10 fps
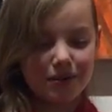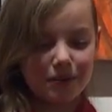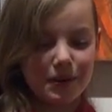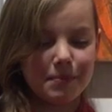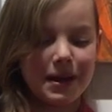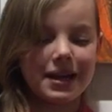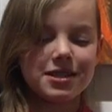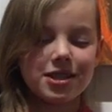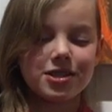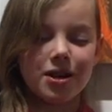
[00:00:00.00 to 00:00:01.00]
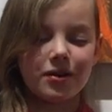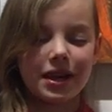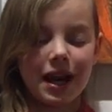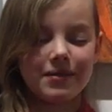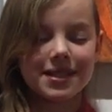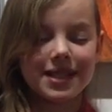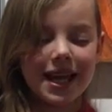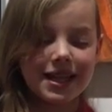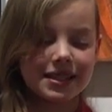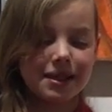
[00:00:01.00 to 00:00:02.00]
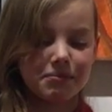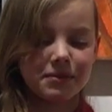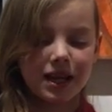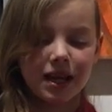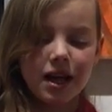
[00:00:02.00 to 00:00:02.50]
were made to show that I was saying something.